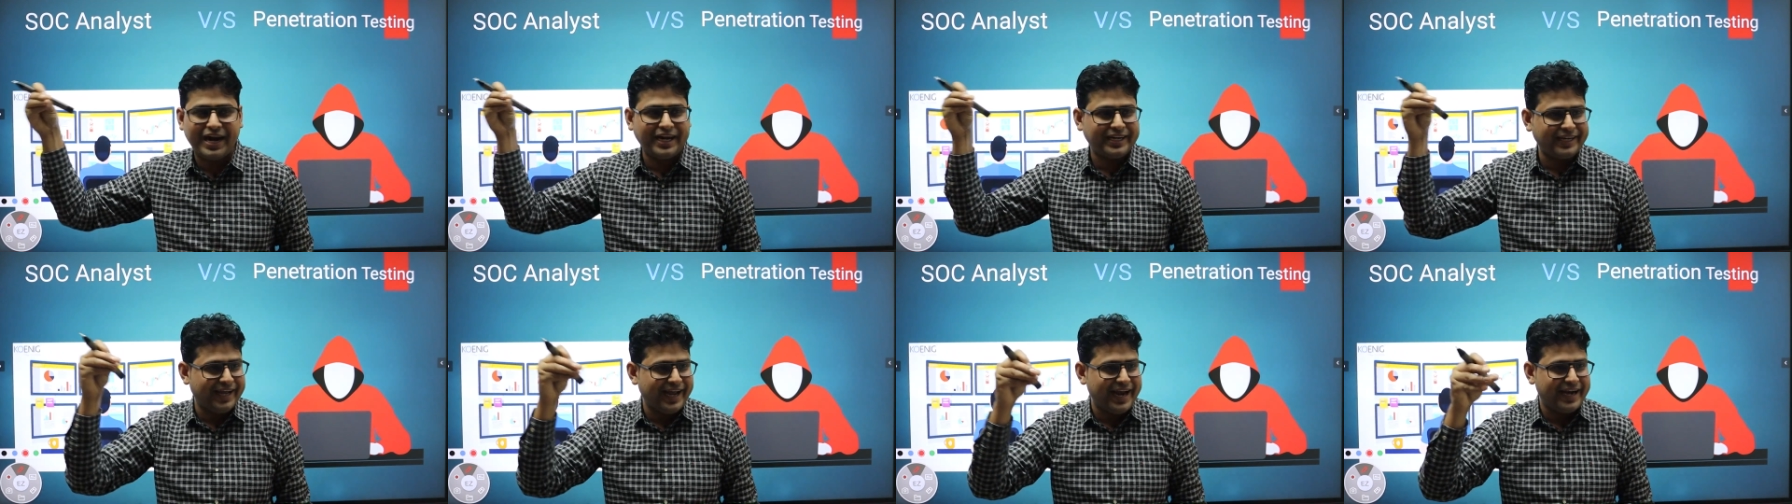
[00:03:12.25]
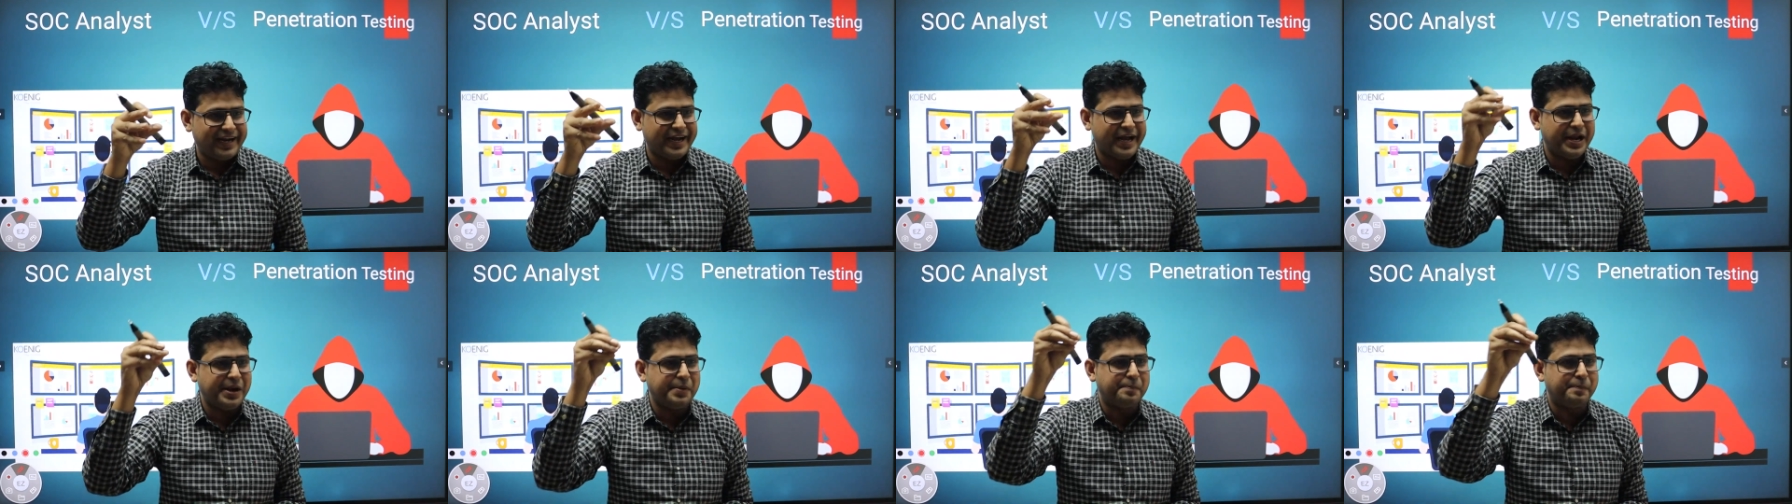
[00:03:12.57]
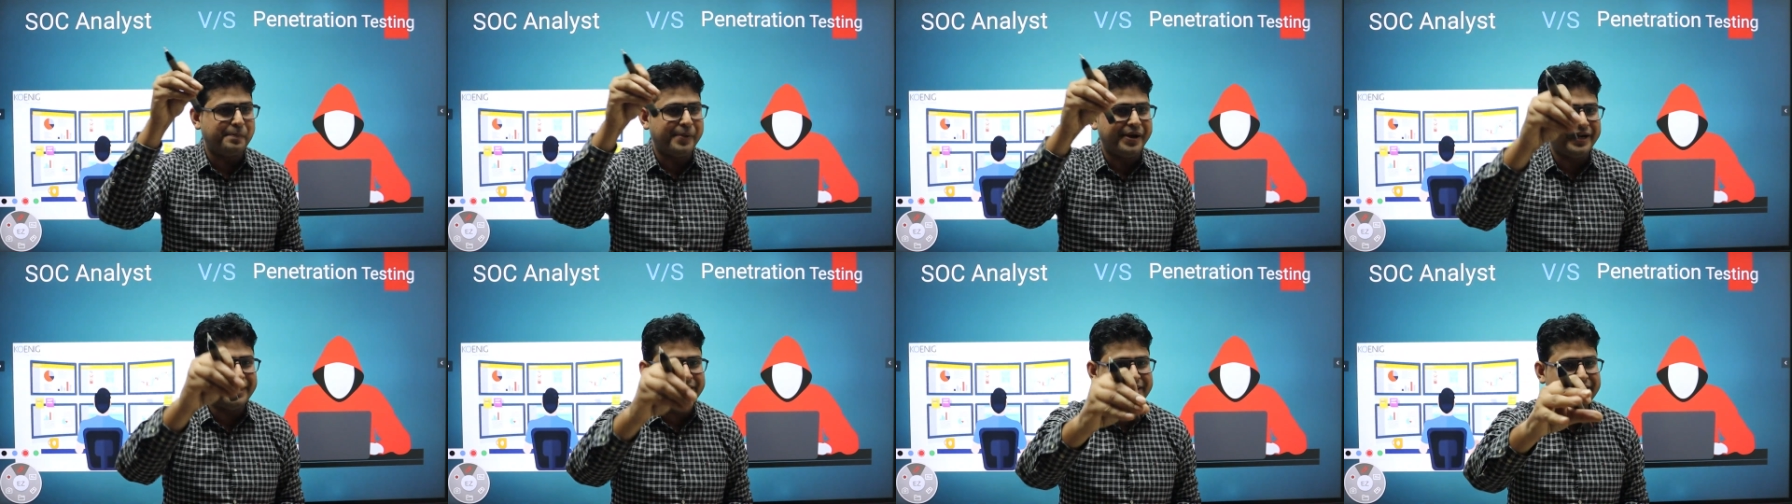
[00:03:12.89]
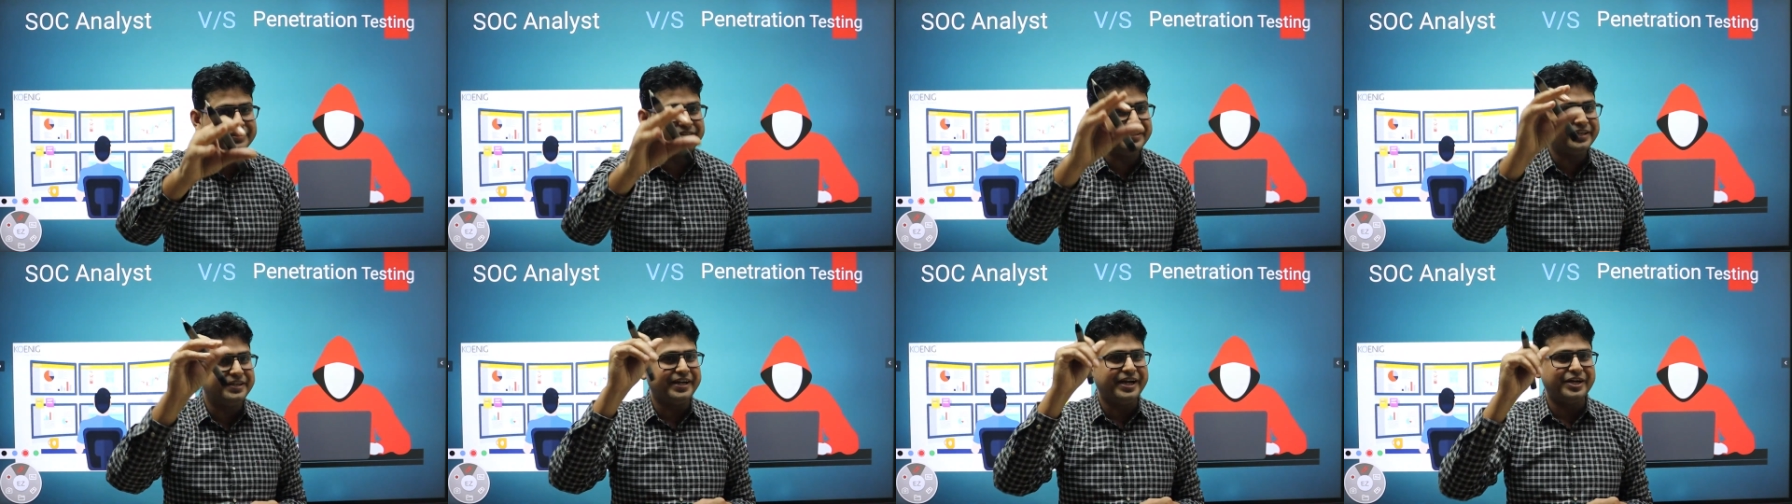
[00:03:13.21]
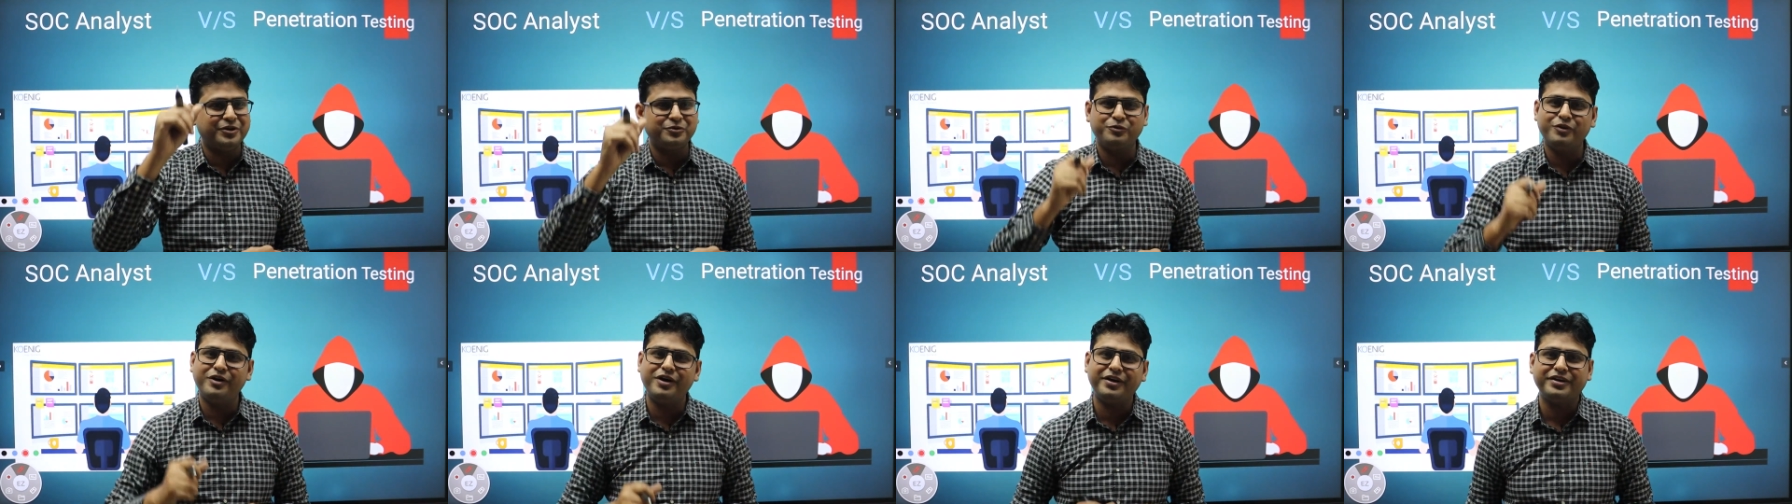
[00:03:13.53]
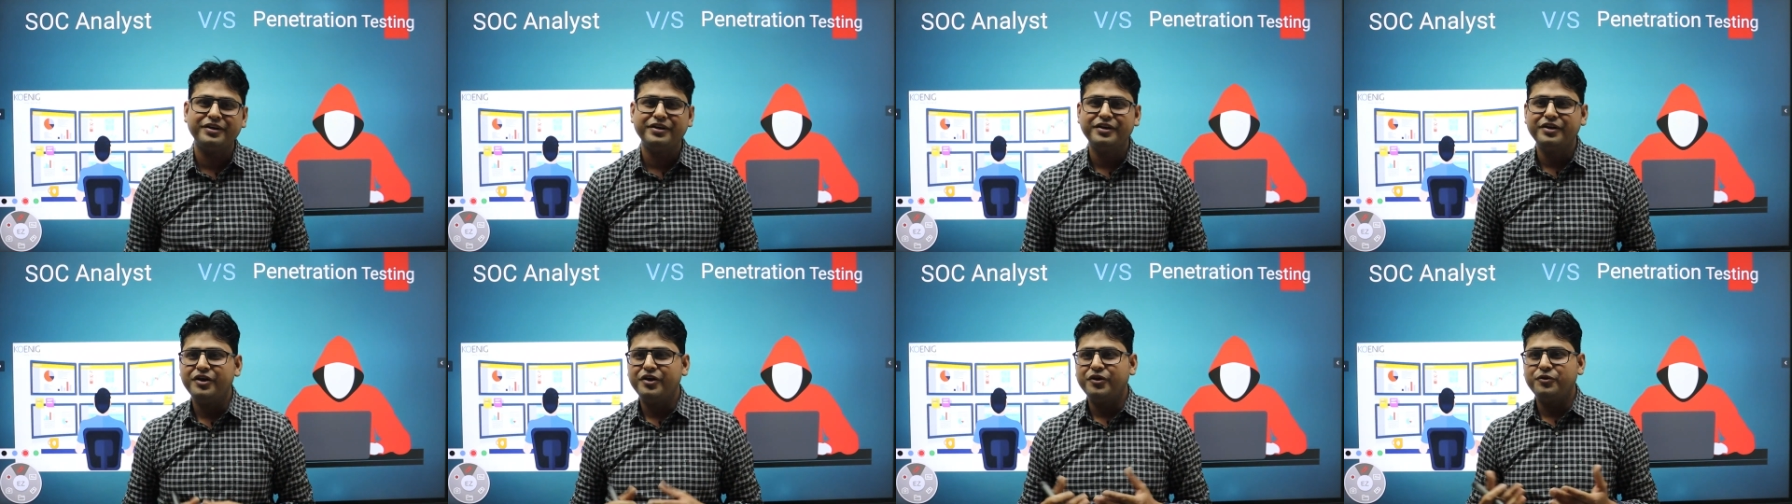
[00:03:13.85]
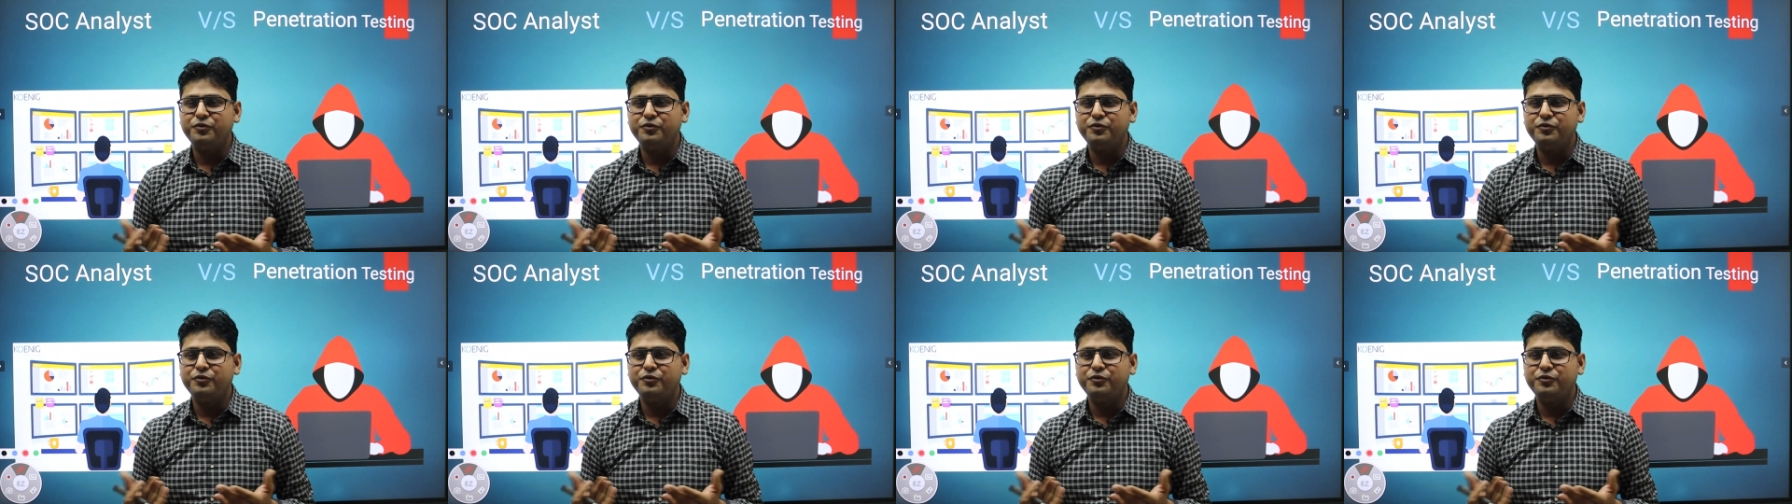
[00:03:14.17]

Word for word: attack and penetrate the network,